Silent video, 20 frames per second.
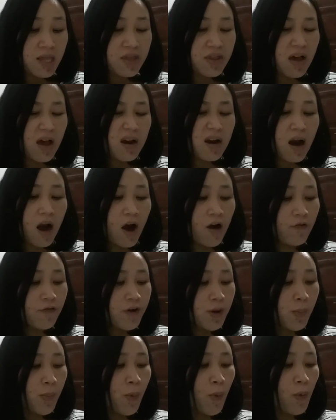than
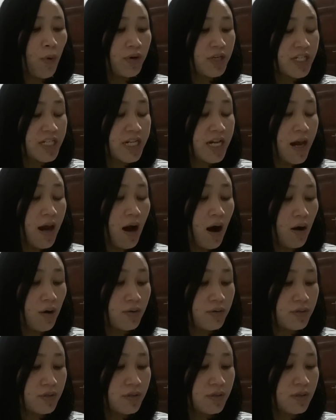everybody
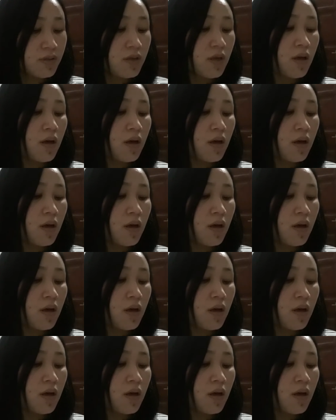else.